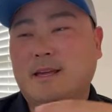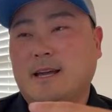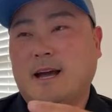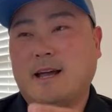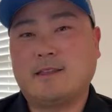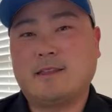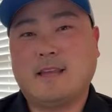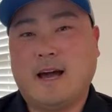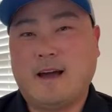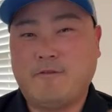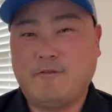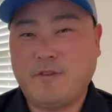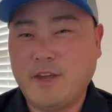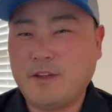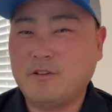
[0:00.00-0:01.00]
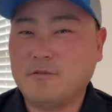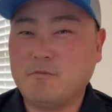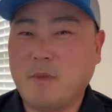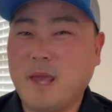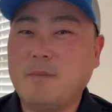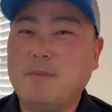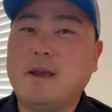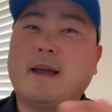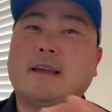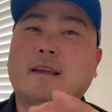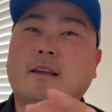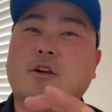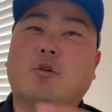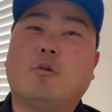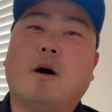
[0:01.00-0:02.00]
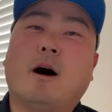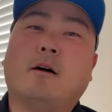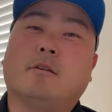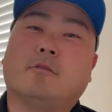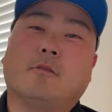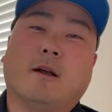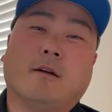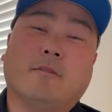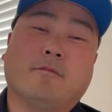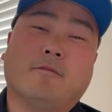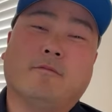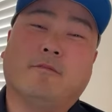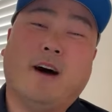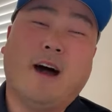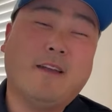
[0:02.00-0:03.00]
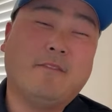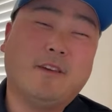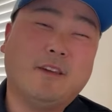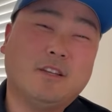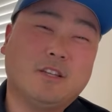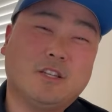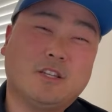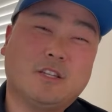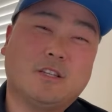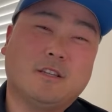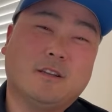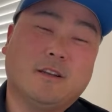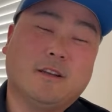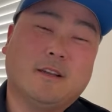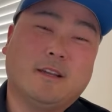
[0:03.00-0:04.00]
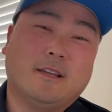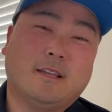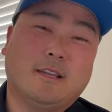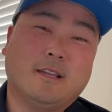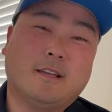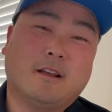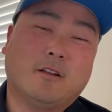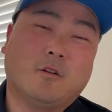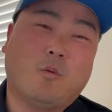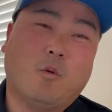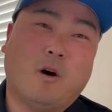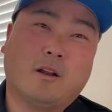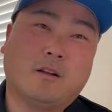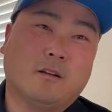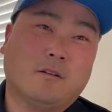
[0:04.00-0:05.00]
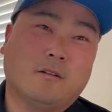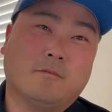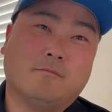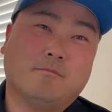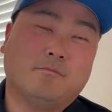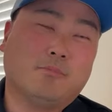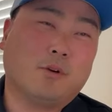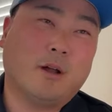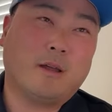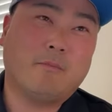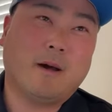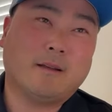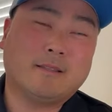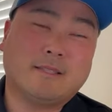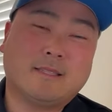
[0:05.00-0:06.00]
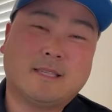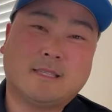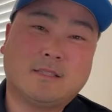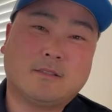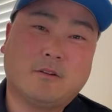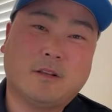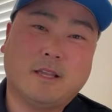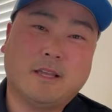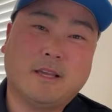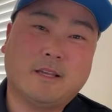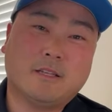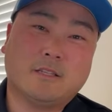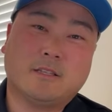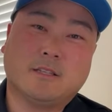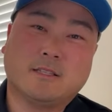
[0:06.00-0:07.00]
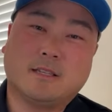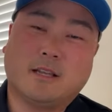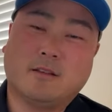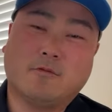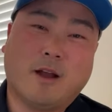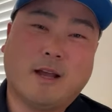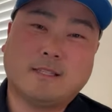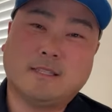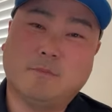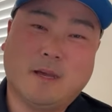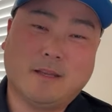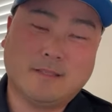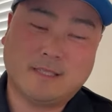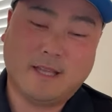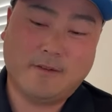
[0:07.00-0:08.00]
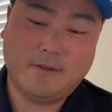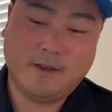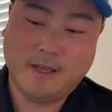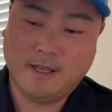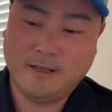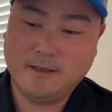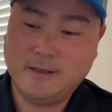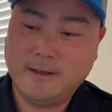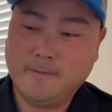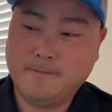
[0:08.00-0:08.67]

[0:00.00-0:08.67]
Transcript: I figured maybe I can go out around 5-ish, get on the water probably about 6:30-ish. The sun rises about 7.